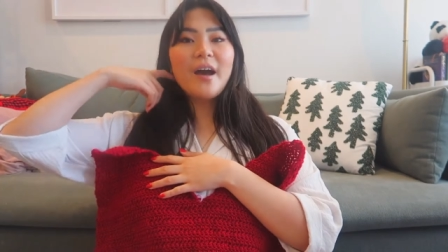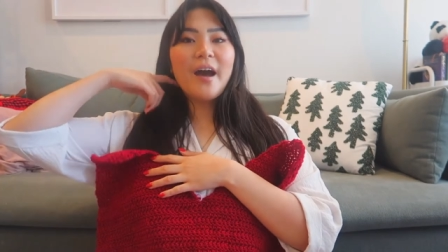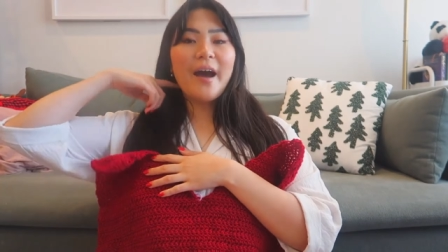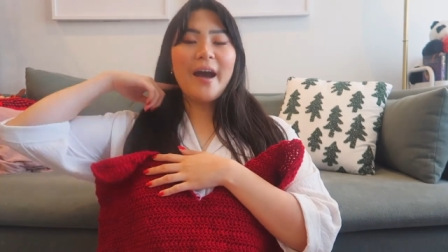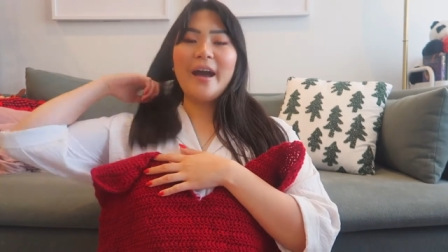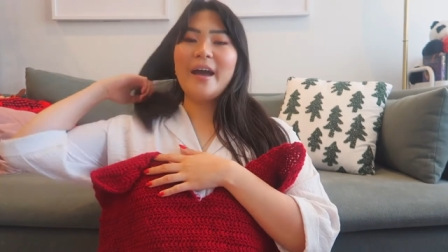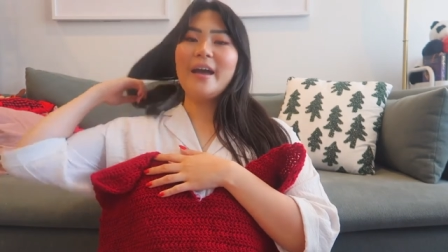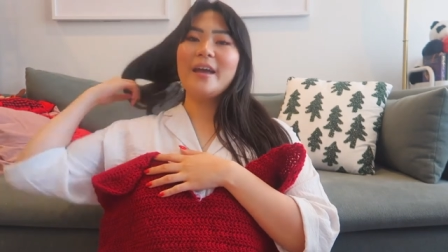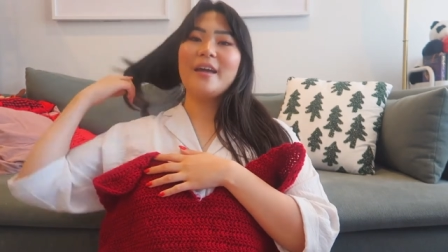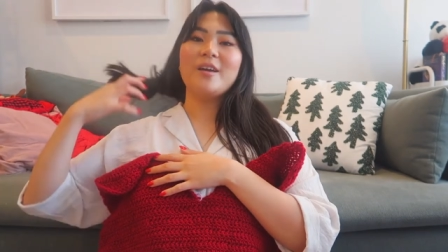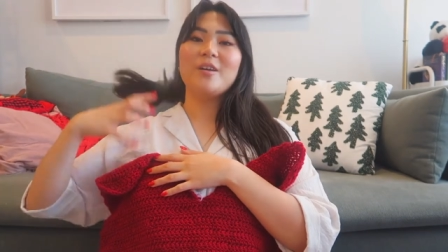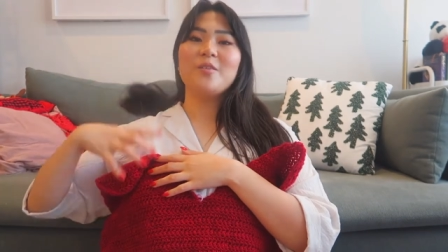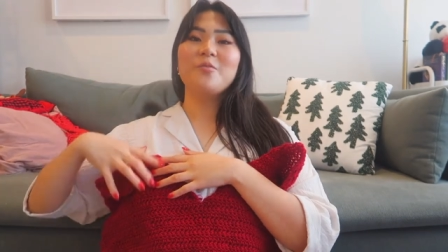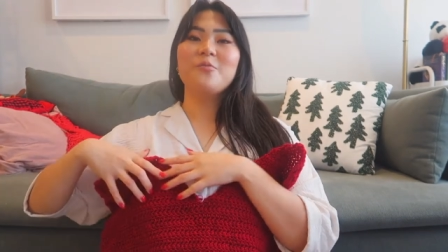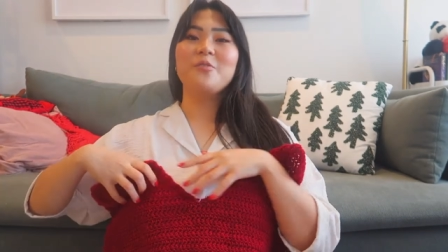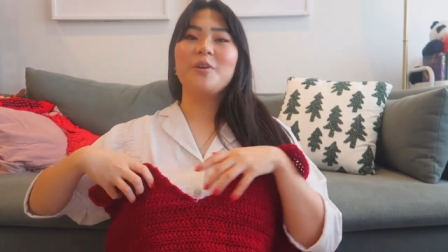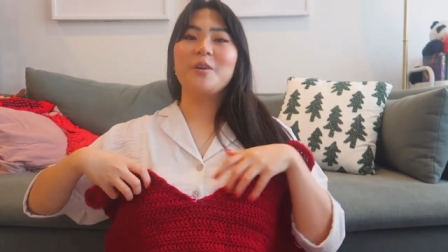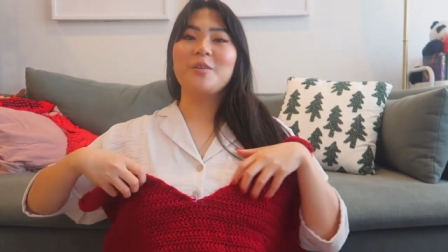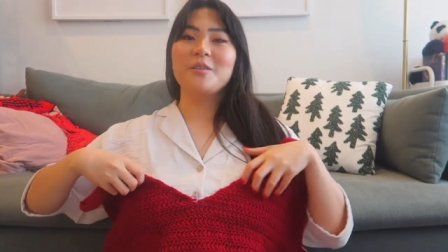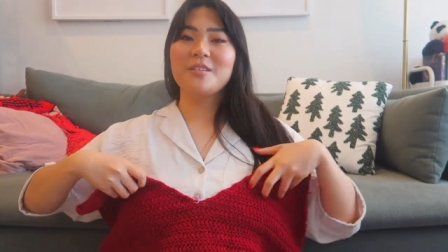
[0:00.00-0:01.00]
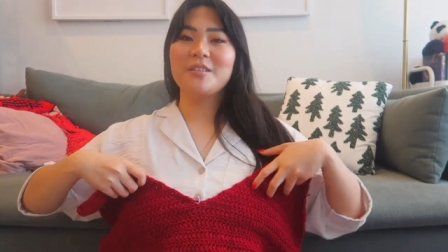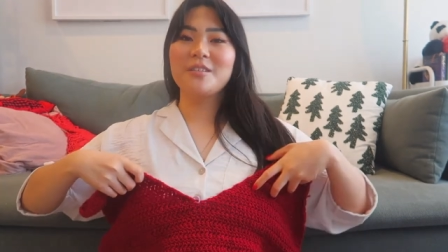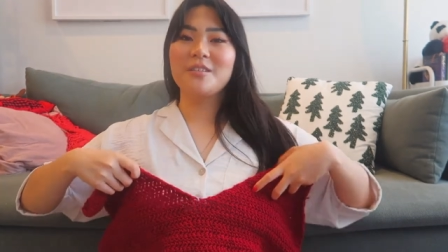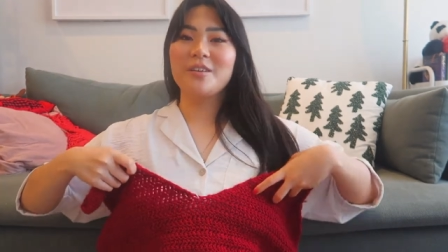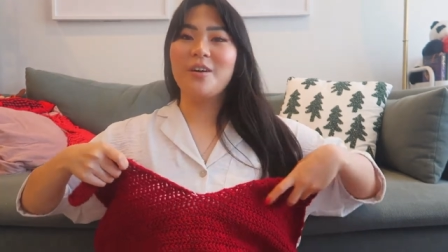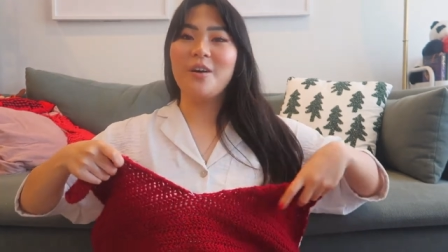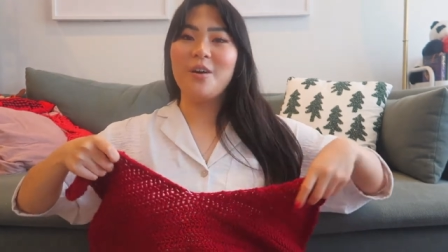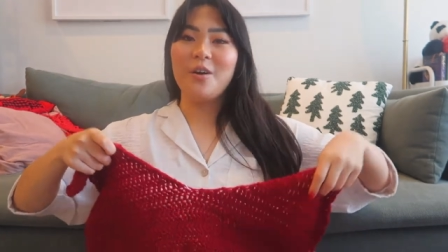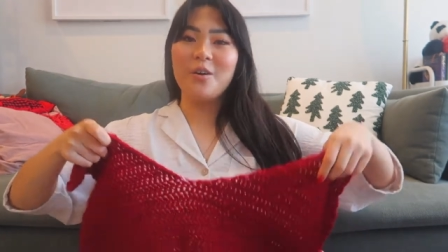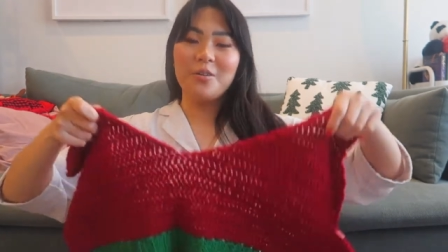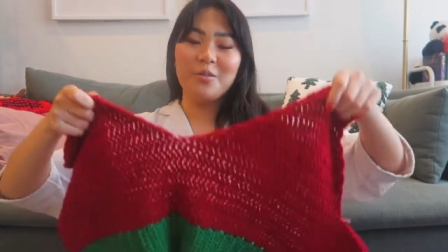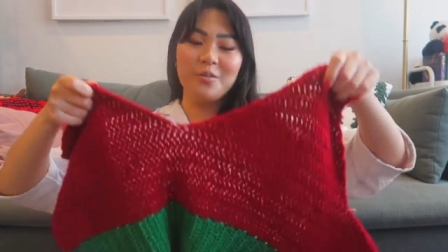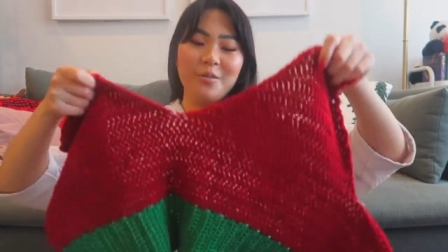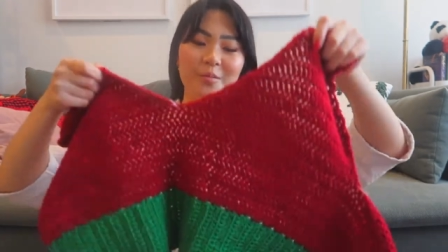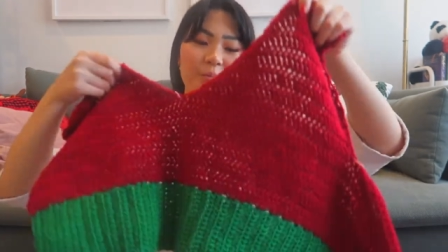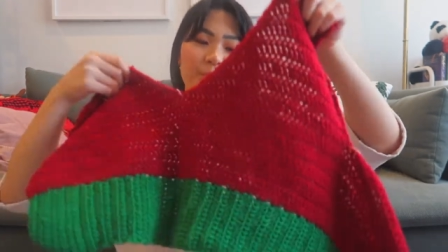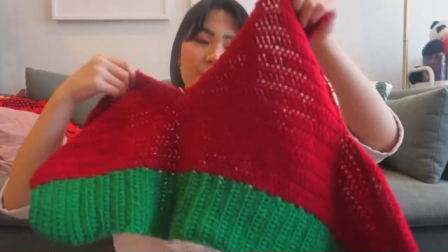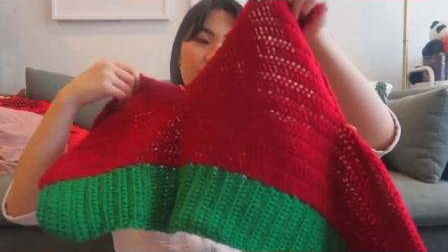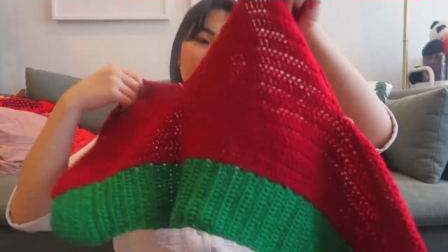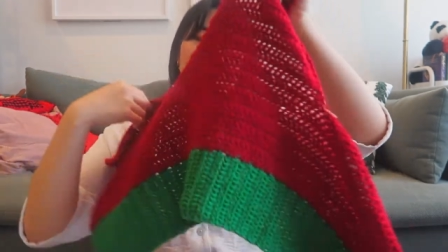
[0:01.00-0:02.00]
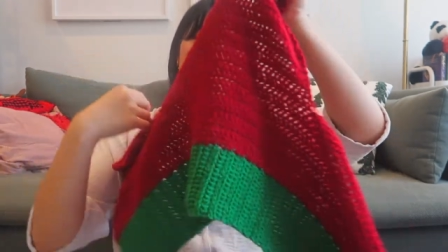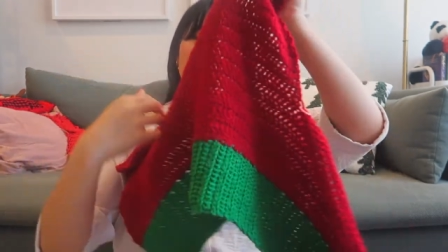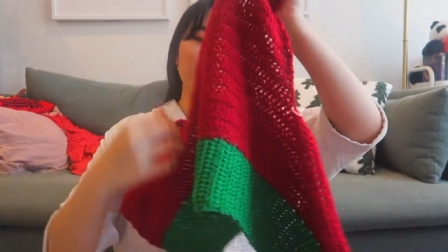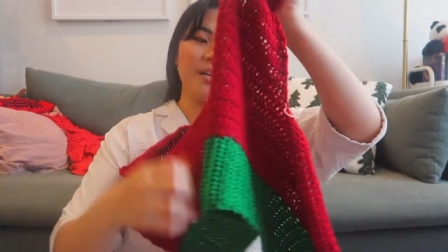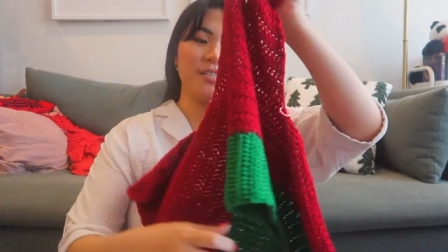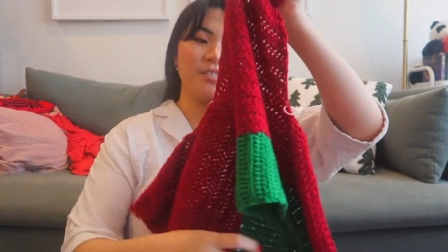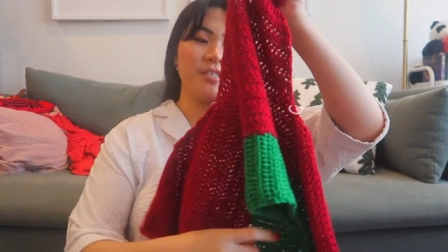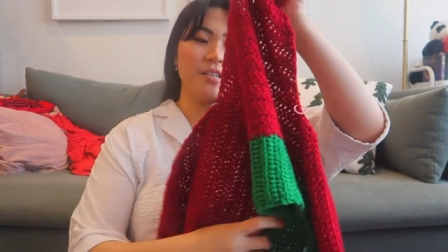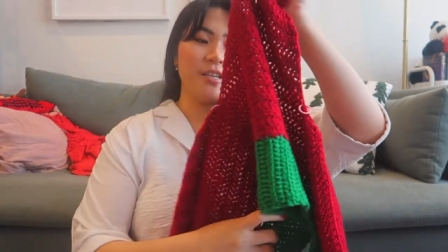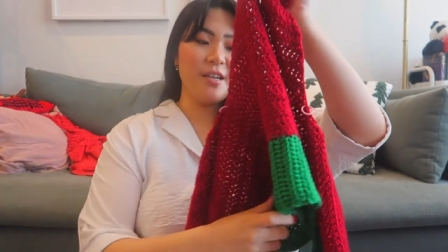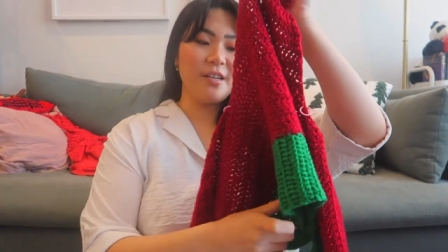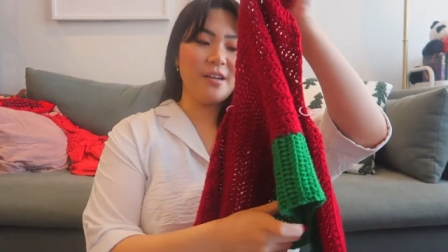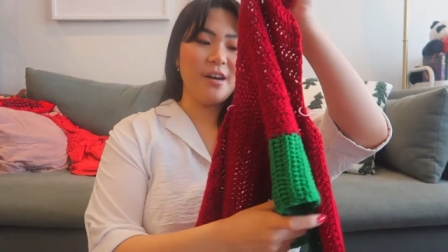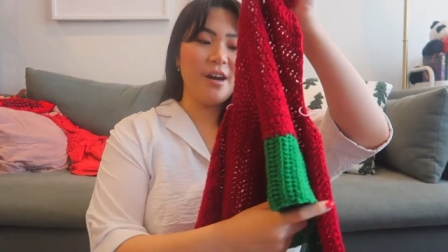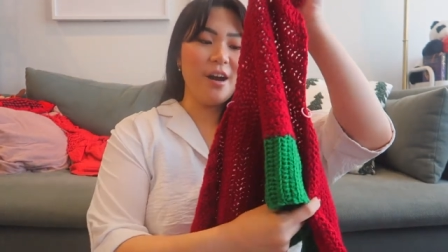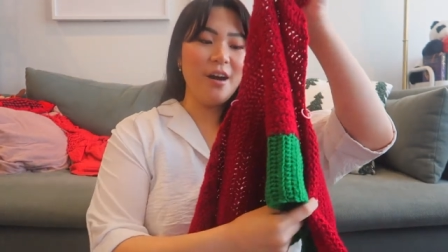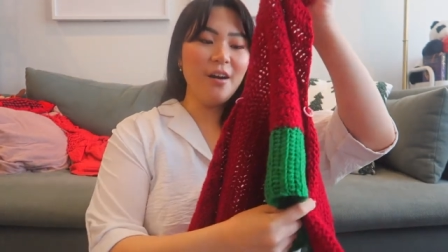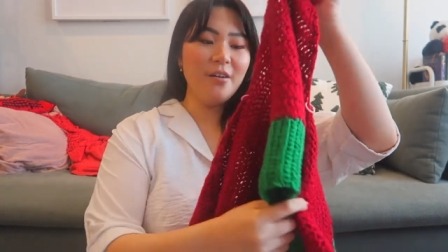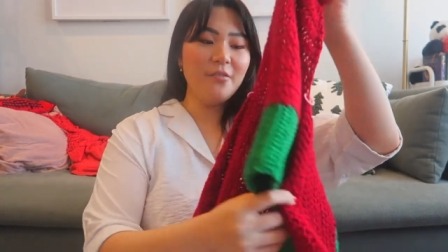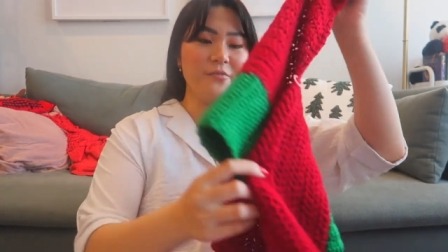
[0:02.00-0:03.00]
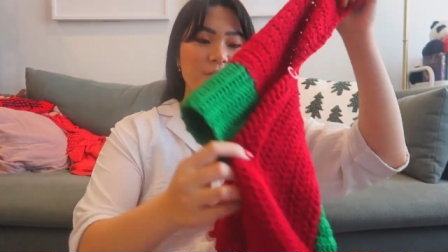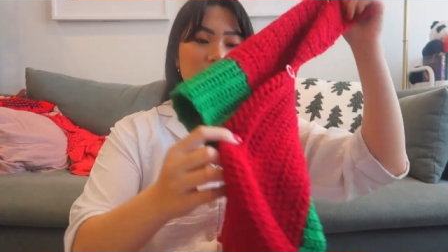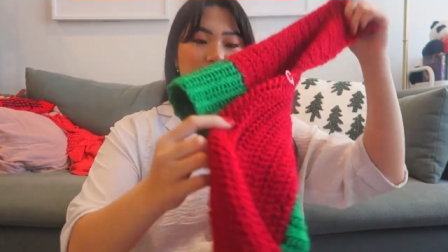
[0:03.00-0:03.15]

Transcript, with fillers: I folded the whole project in half,